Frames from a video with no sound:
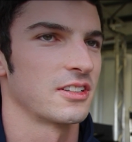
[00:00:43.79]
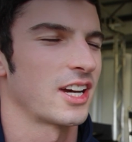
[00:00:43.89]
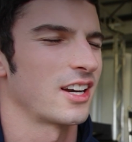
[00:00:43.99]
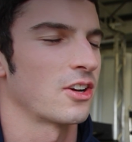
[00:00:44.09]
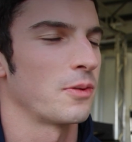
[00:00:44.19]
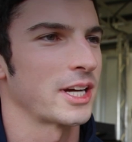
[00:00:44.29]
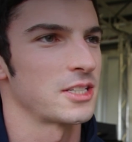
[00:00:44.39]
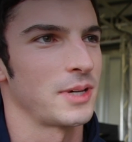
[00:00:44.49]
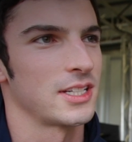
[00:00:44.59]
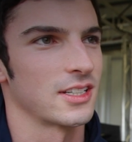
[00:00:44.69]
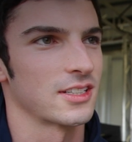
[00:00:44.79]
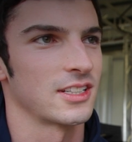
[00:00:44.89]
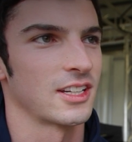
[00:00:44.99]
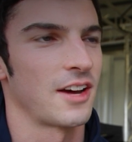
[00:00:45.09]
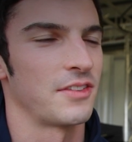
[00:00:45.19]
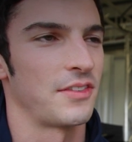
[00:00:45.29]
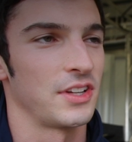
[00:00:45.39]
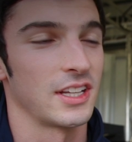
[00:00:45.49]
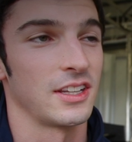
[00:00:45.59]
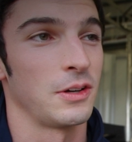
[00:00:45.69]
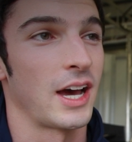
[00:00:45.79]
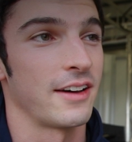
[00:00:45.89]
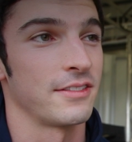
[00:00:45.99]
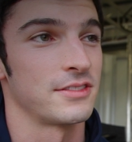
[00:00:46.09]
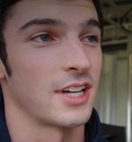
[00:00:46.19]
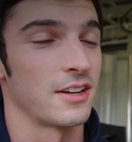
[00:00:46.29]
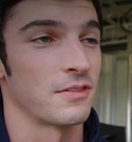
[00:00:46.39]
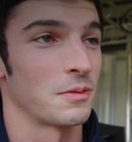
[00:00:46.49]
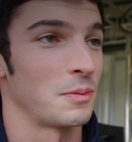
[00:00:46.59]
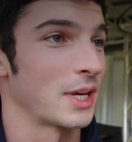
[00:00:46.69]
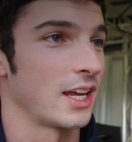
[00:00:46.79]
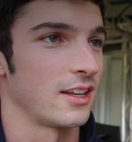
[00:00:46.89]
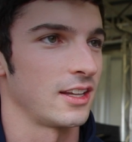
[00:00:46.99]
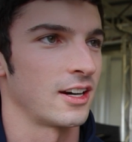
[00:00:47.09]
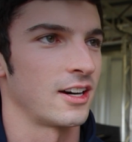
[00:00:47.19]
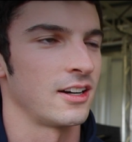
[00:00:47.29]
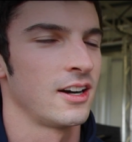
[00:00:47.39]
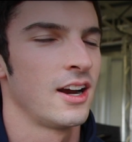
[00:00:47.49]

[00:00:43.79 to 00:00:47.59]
kind of go back to basics and cover everything that you have done from the beginning of the year.